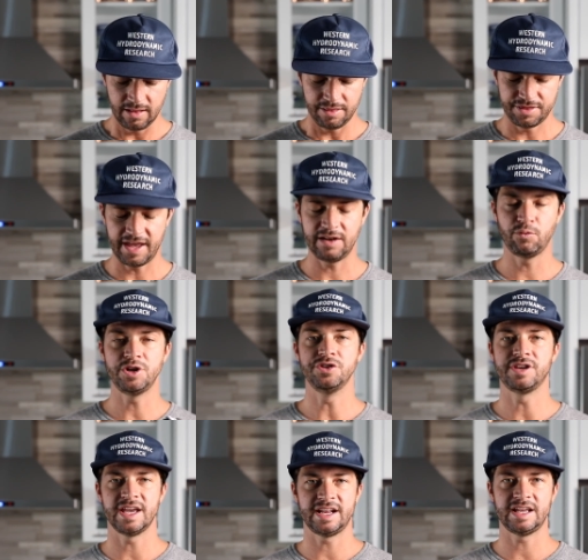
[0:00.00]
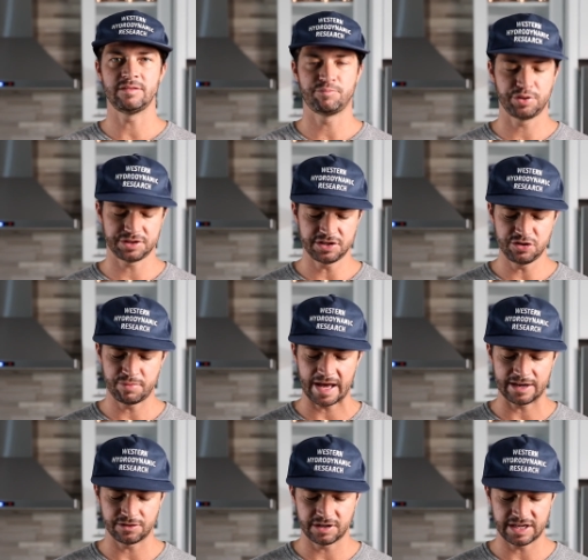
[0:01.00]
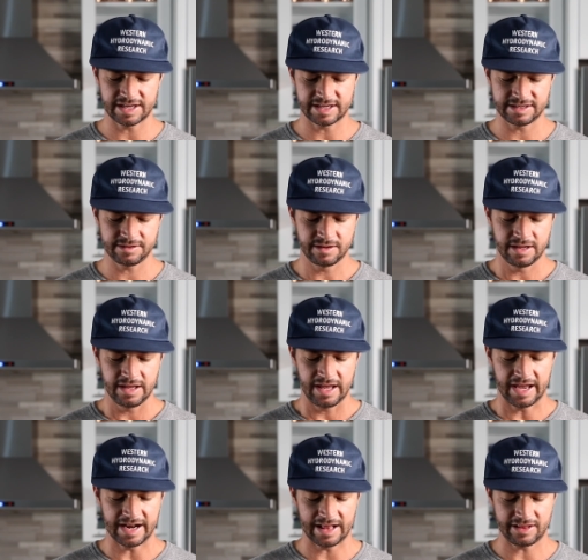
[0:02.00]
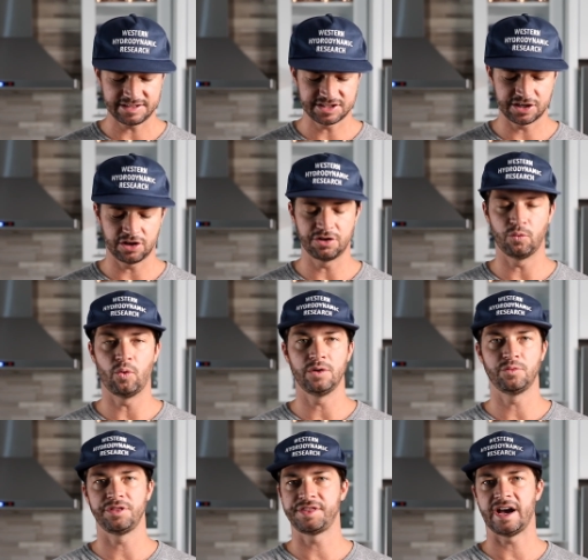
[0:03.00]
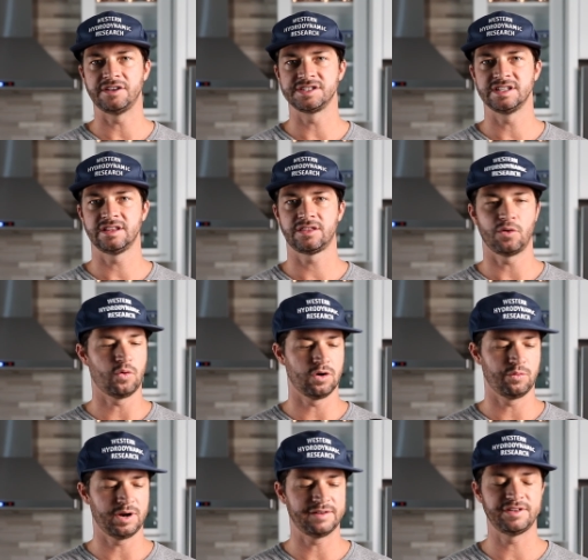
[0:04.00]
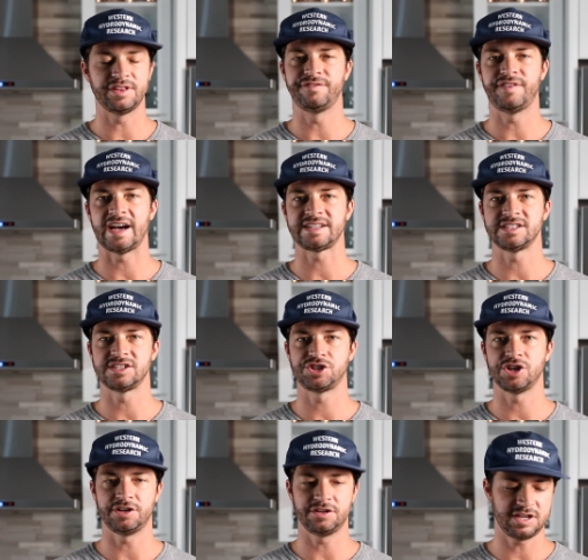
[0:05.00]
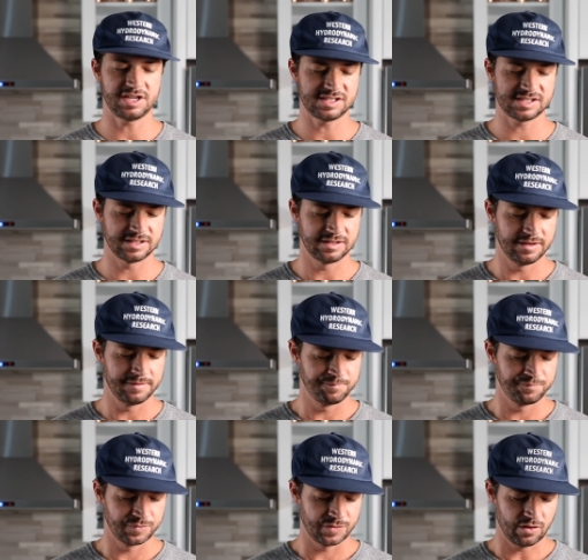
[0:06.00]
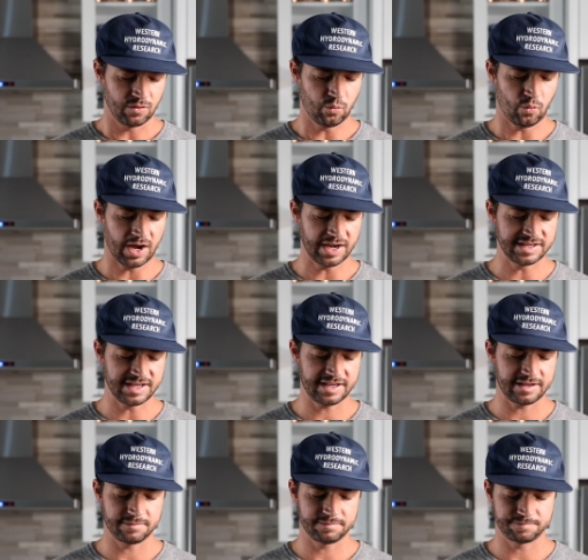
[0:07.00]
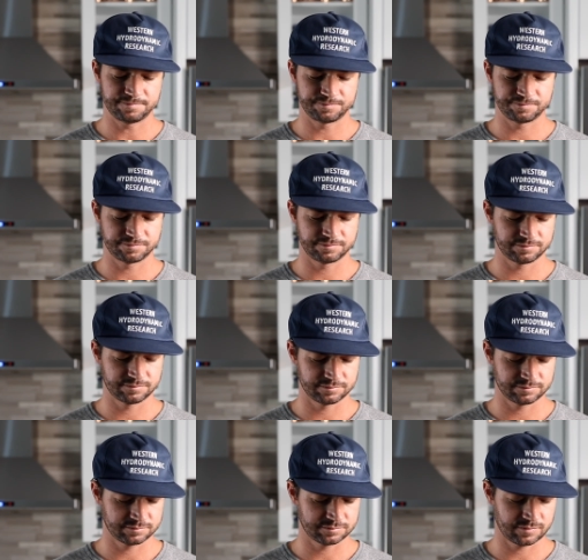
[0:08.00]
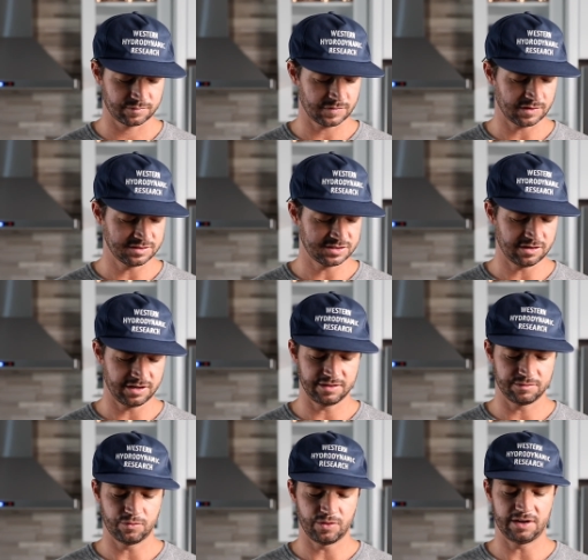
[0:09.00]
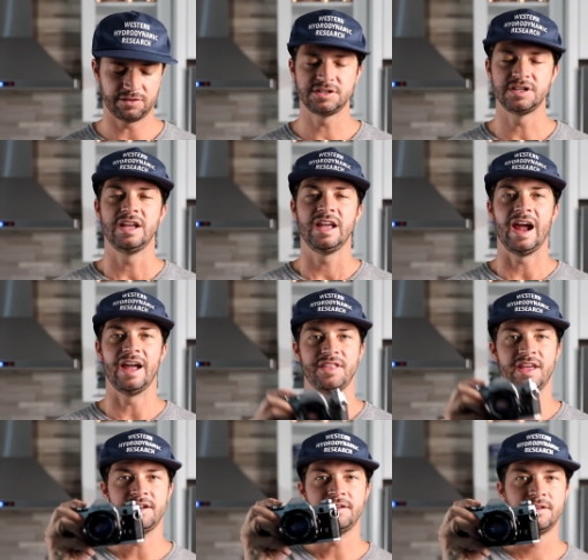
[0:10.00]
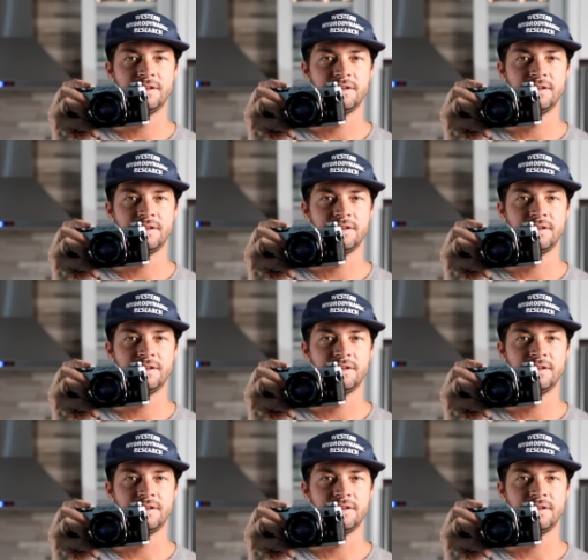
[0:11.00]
Then when you get it, put the new battery in, and I like to go to 1/1000th or whatever the fastest shutter is. Wind it. It's already wound, and then